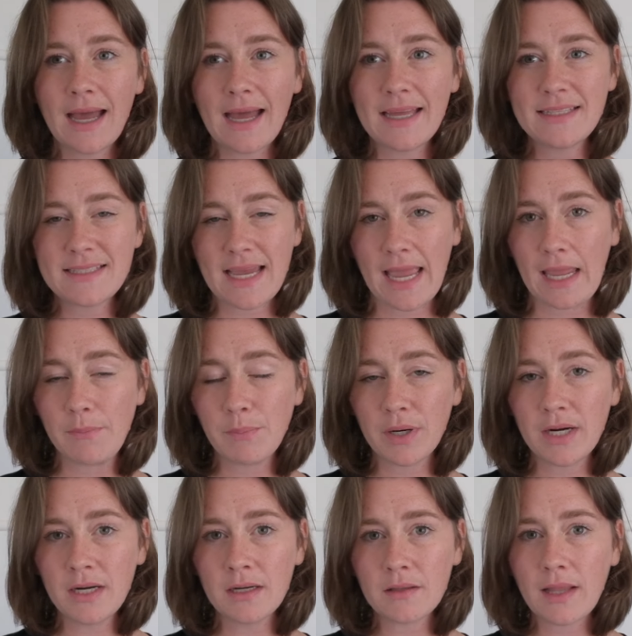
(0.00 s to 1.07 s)
a
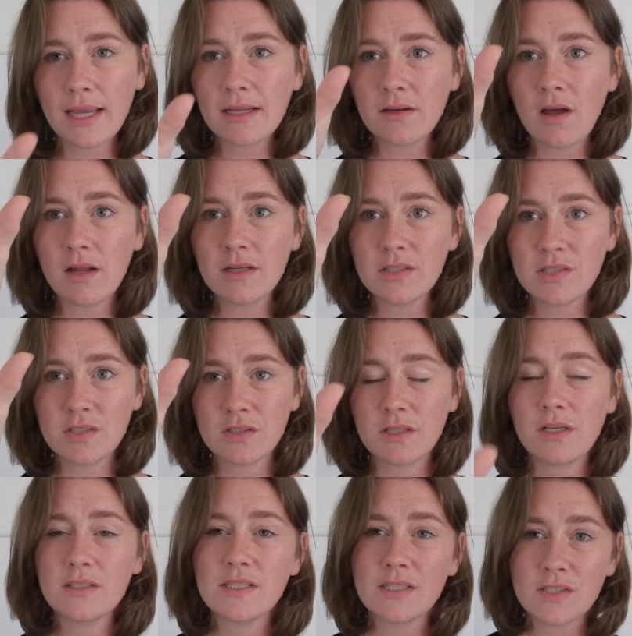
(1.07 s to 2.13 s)
taper, like not a,
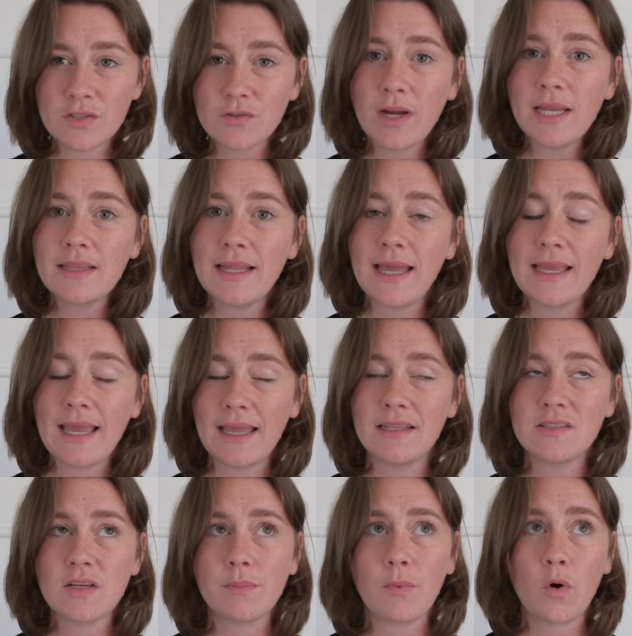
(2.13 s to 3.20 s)
because a straight leg
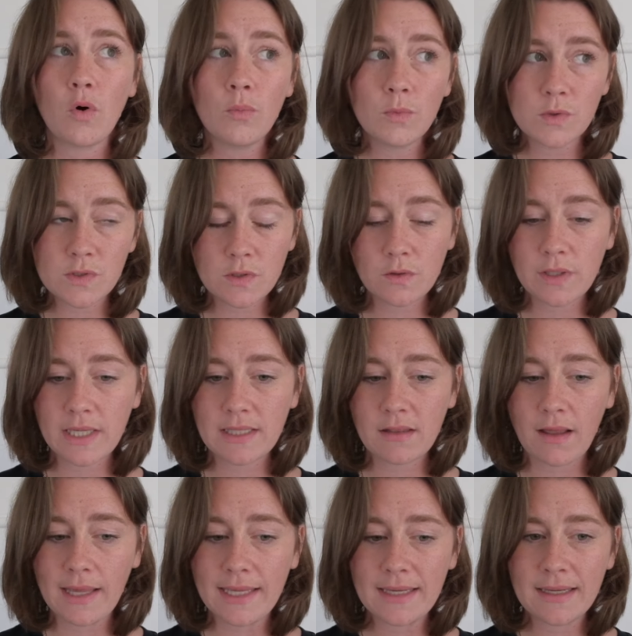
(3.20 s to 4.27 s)
ends up almost looking
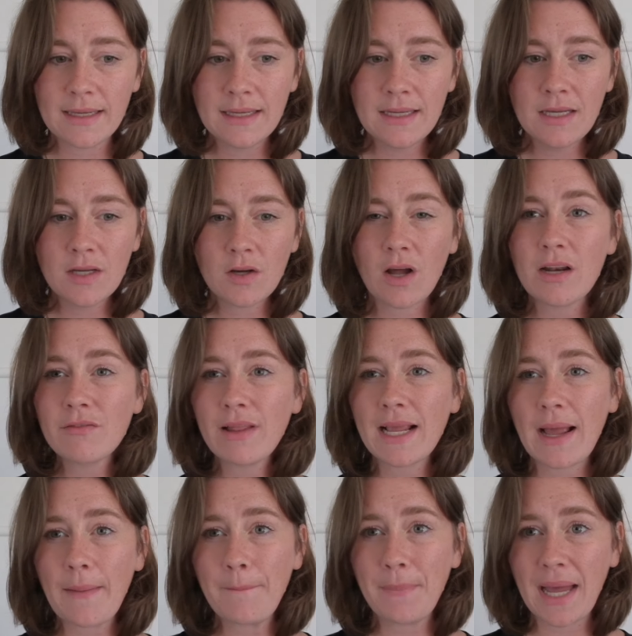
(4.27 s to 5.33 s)
like kind of like
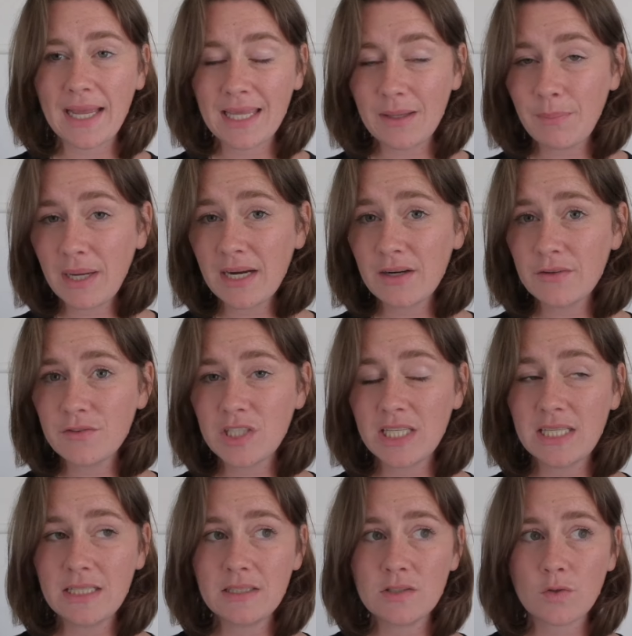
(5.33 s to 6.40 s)
a baggy pair of
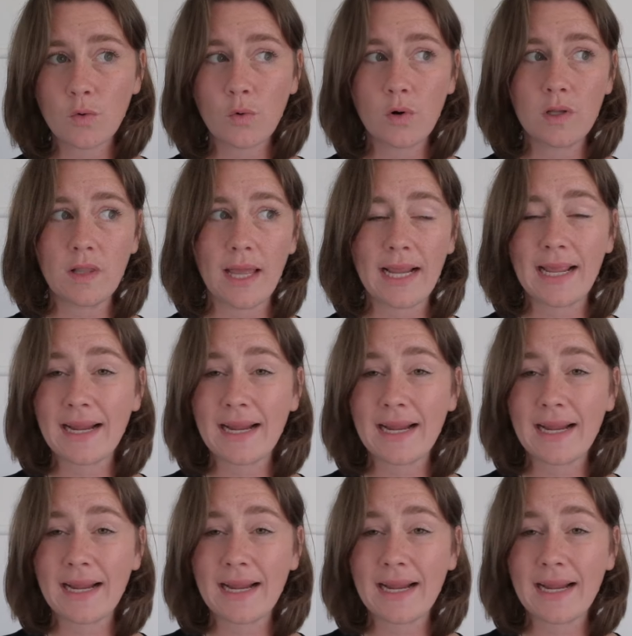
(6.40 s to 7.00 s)
jeans or like a